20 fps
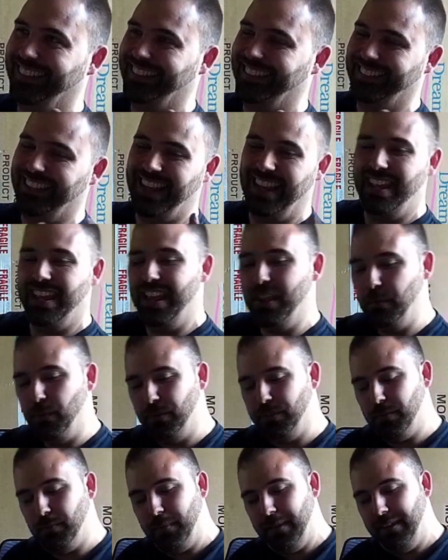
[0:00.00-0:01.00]
it
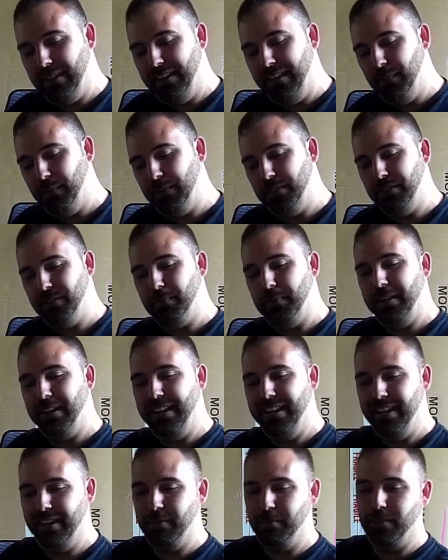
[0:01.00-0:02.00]
was a bit
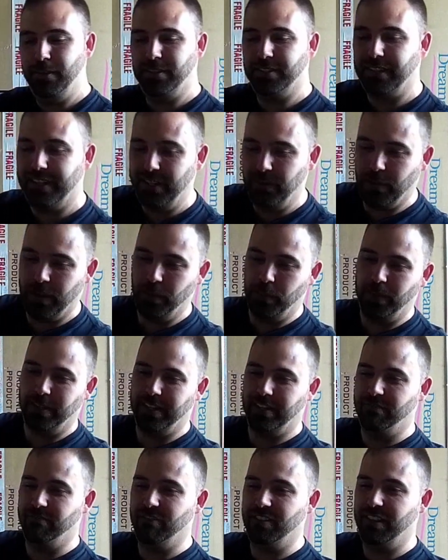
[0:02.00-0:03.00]
hit and miss anyway. We
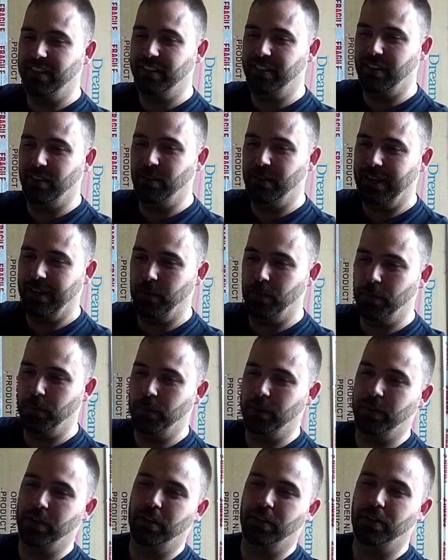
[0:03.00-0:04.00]
didn't really know how we were
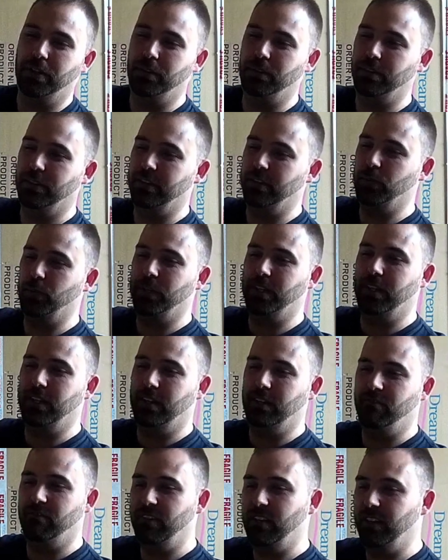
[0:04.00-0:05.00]
going to do things. We didn't
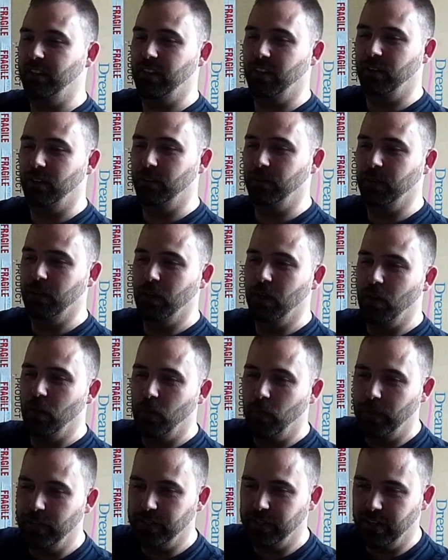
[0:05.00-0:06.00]
really know
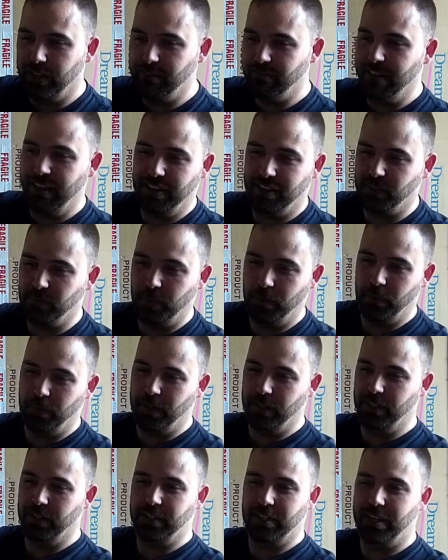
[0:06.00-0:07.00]
which direction we were
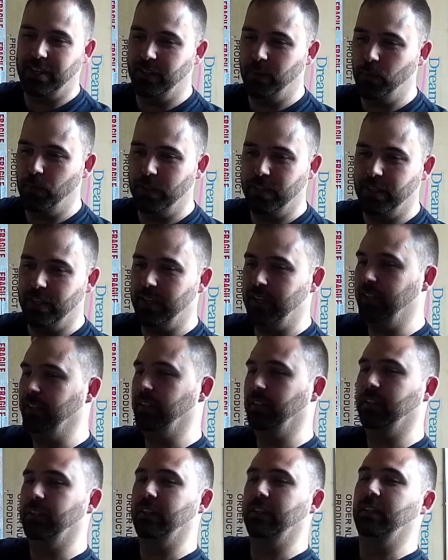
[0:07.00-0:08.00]
going to take with it.
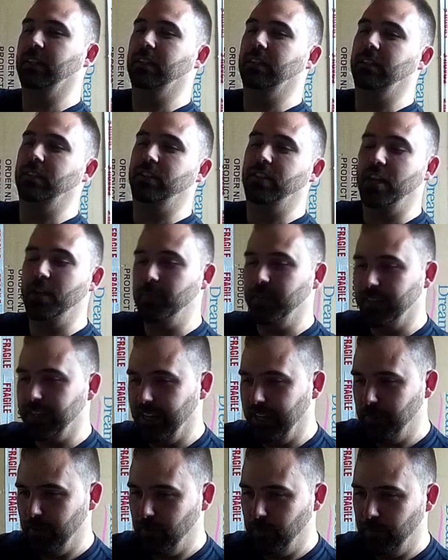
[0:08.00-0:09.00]
Jamie
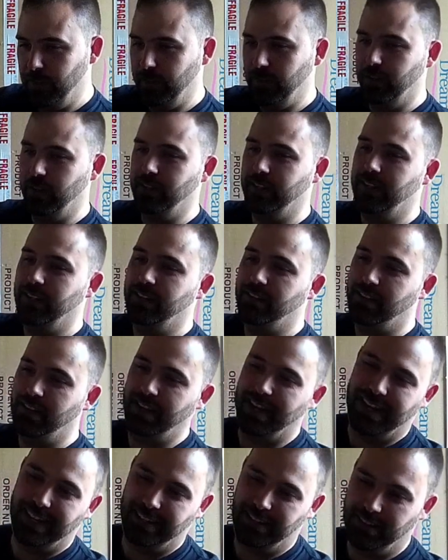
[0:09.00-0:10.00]
came up with an idea, I
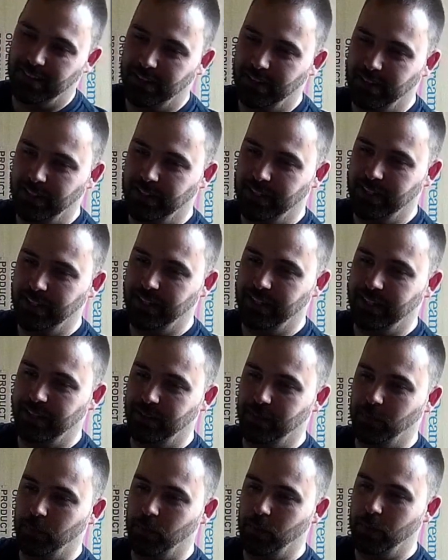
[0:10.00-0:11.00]
had an
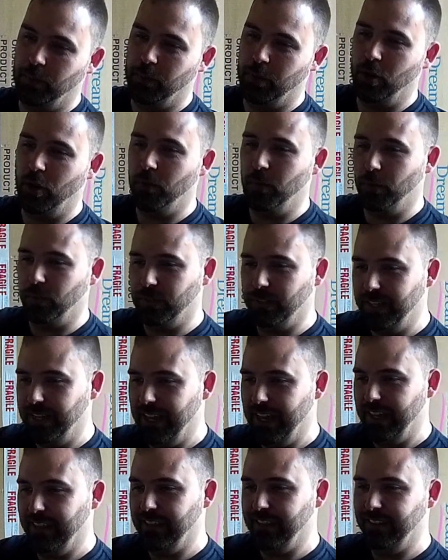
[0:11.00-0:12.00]
idea, we put them all
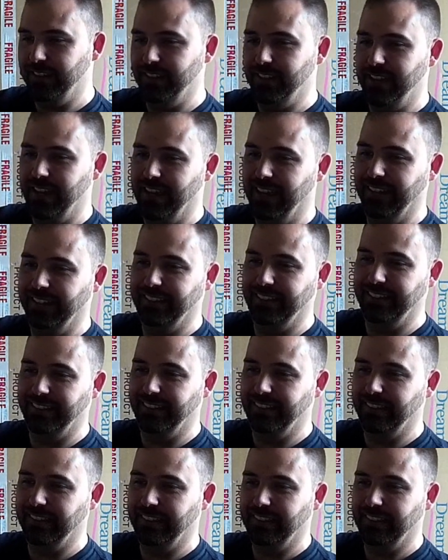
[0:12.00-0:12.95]
together, and